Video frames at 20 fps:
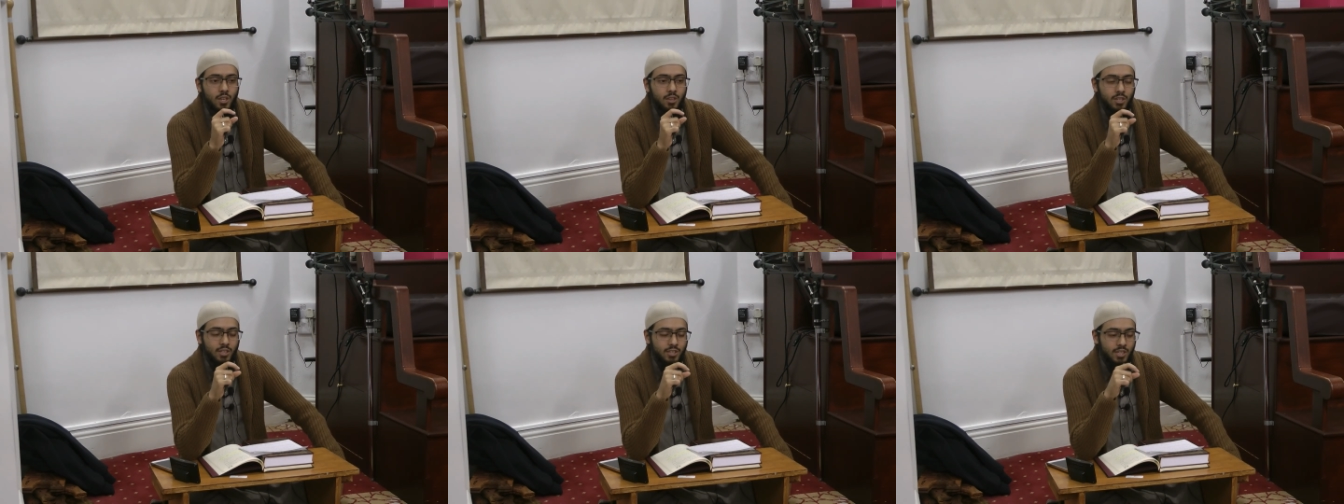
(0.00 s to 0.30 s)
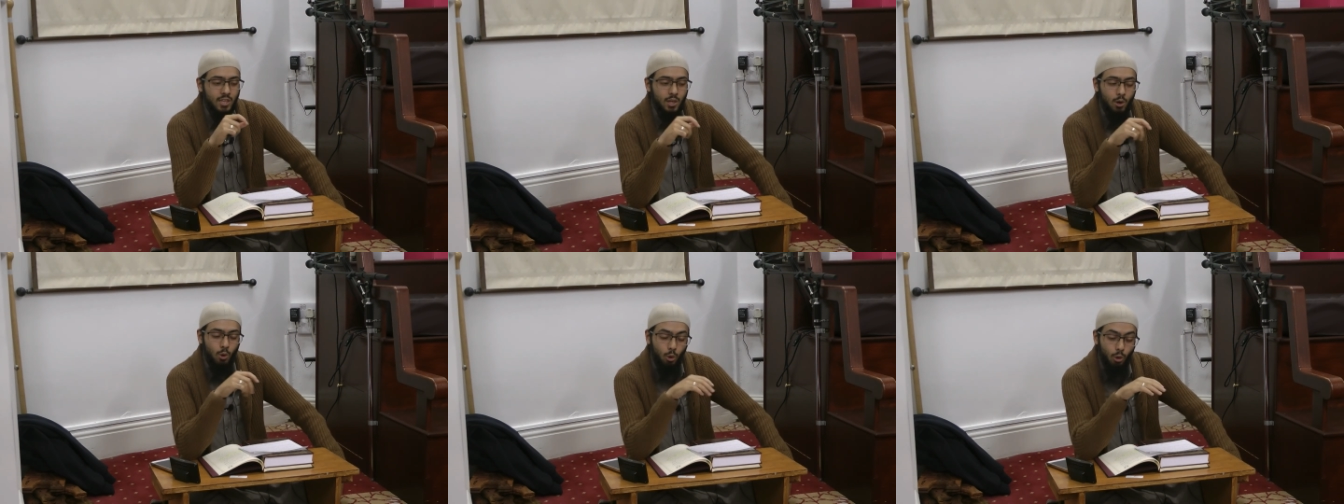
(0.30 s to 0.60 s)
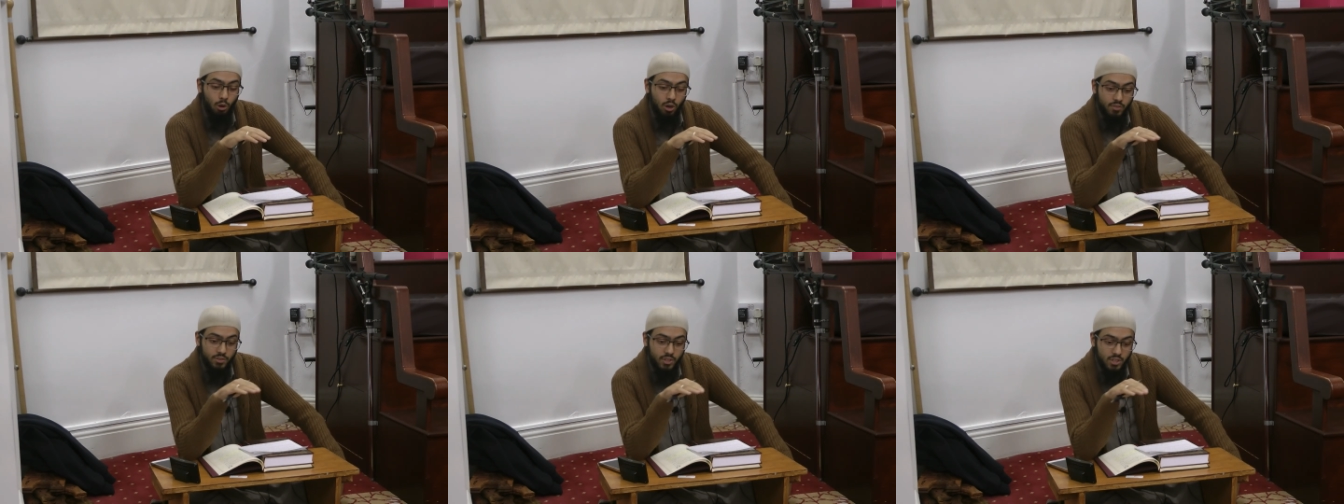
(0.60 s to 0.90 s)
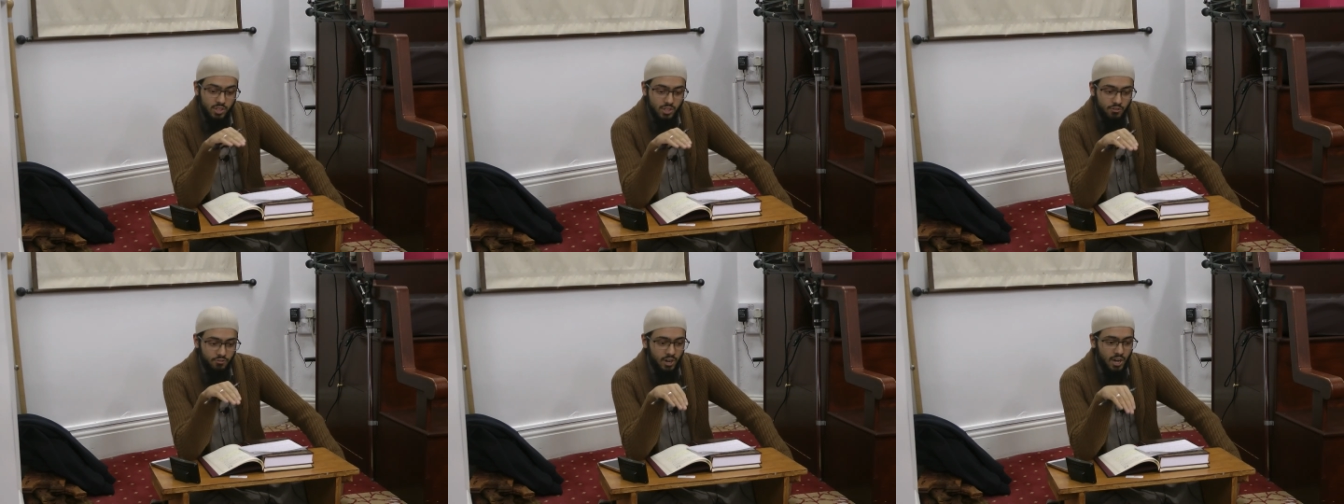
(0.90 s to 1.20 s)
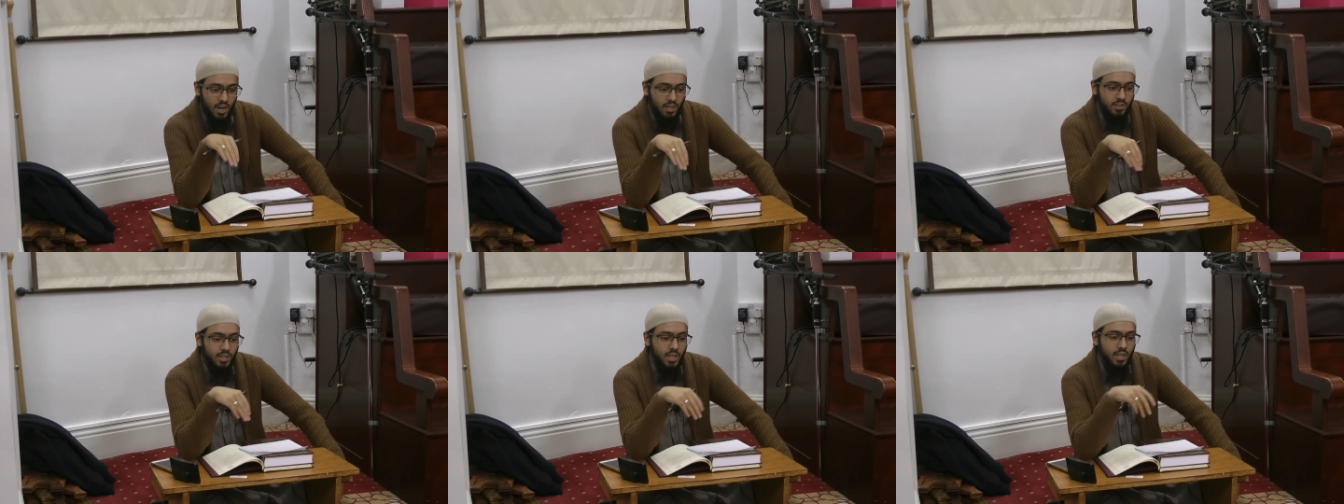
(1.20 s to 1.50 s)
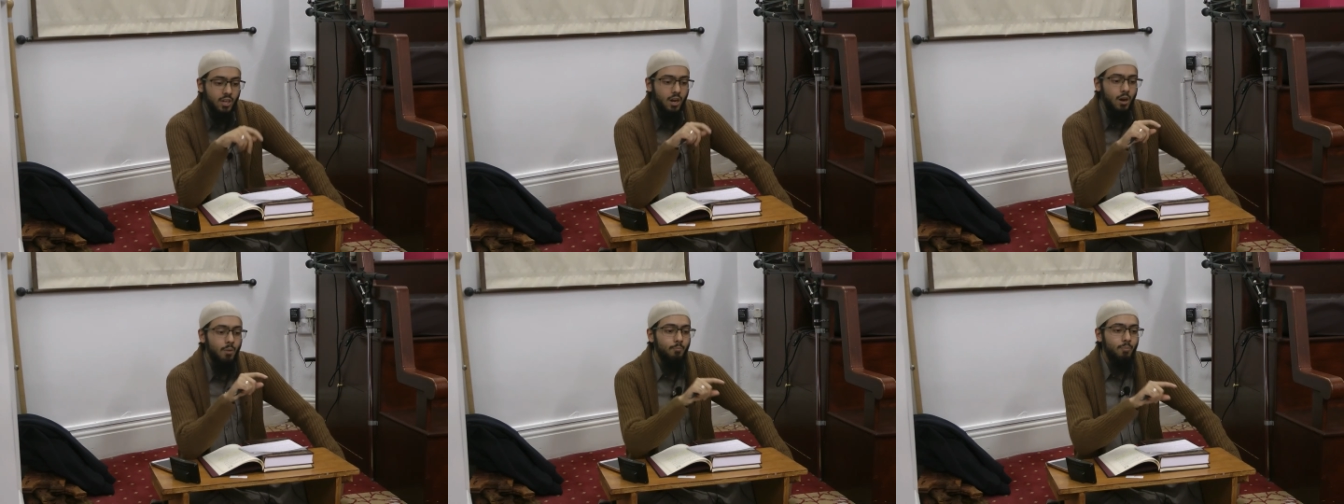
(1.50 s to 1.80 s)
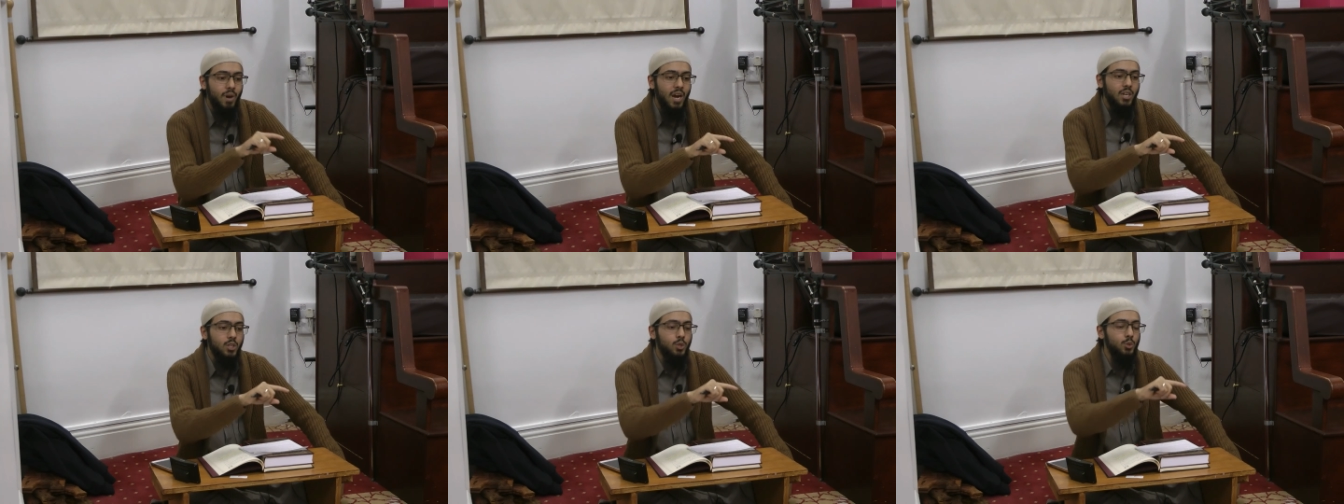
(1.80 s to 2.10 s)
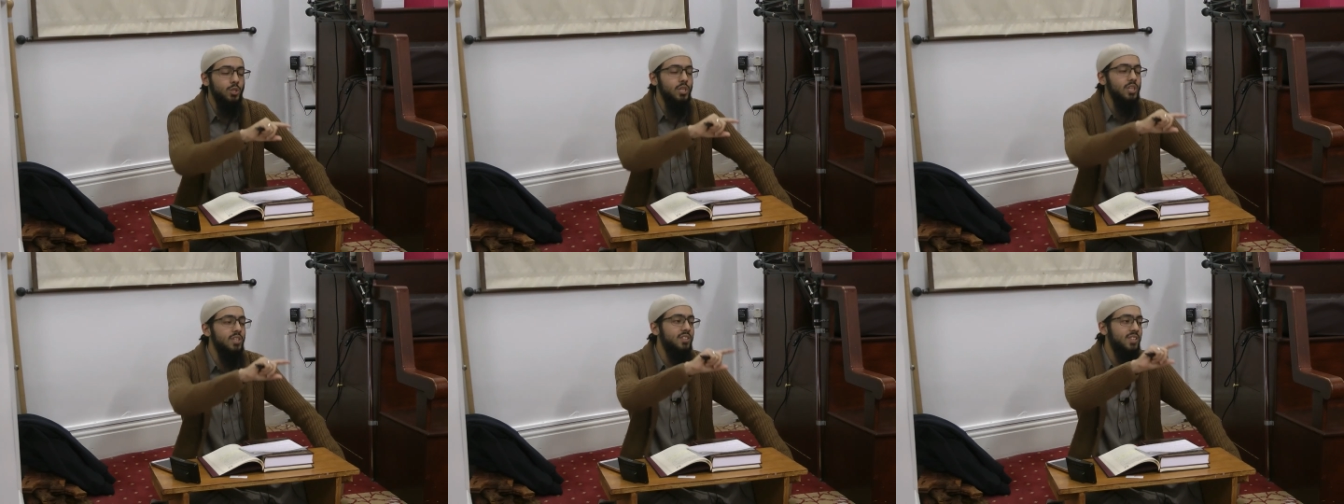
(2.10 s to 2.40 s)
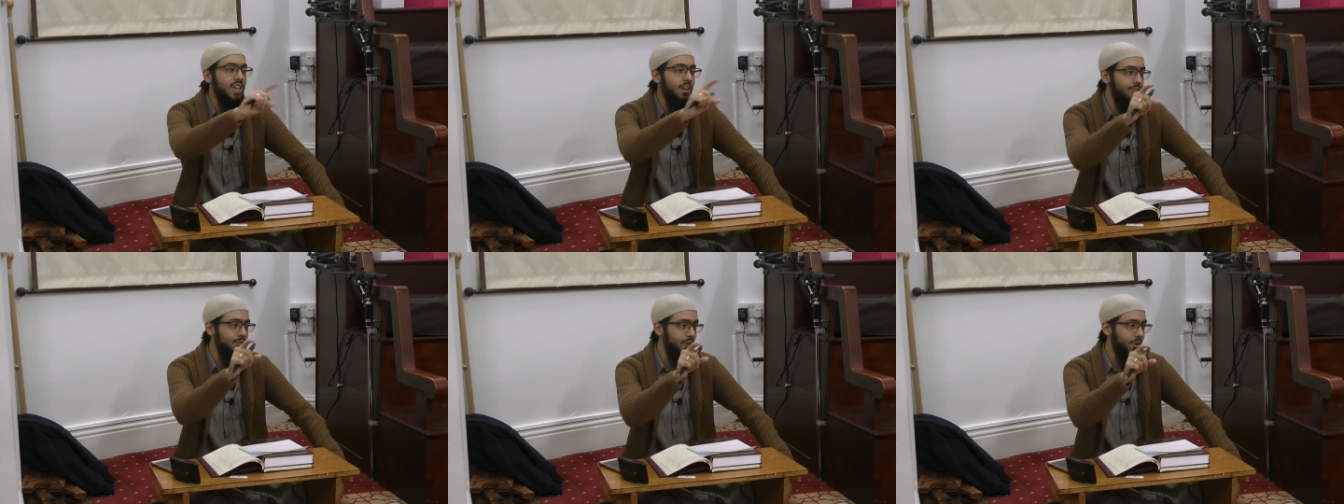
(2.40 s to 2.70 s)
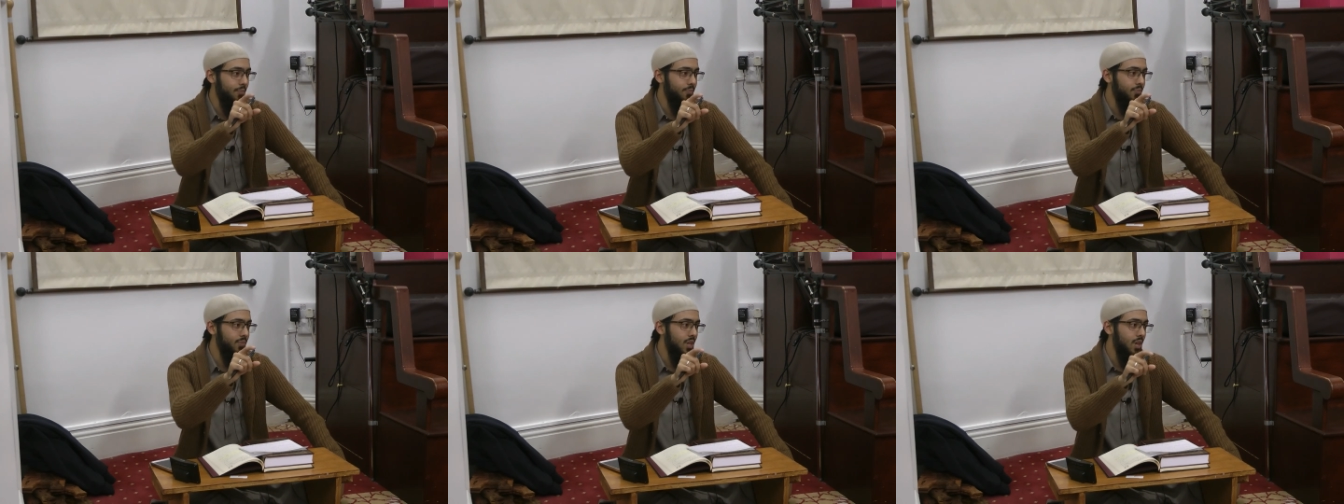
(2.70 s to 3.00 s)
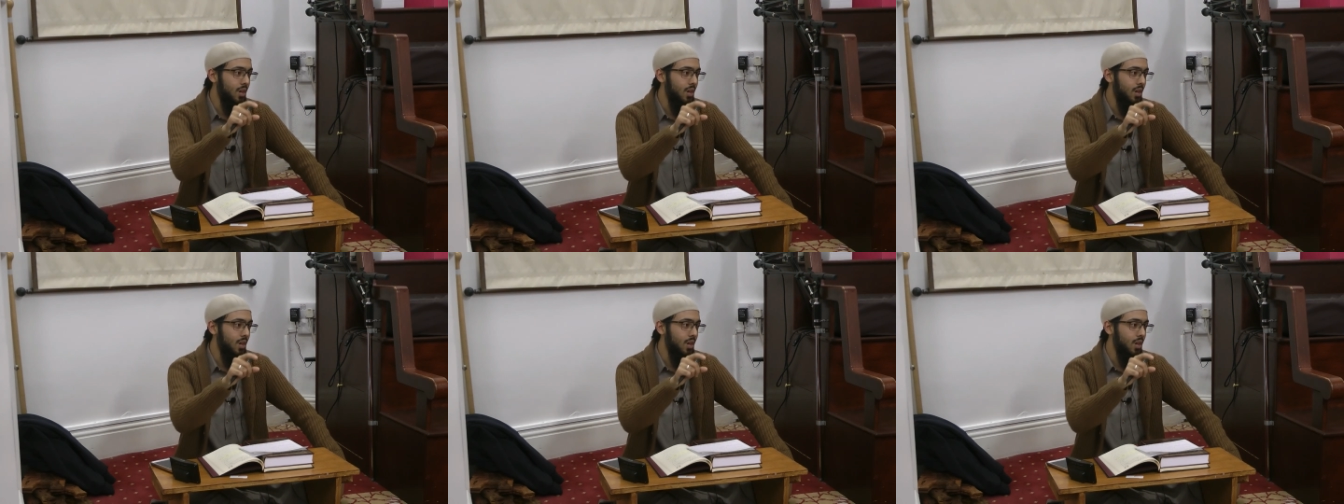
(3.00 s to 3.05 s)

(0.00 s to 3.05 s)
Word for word: they say that all of the sifat, they come back to these seven.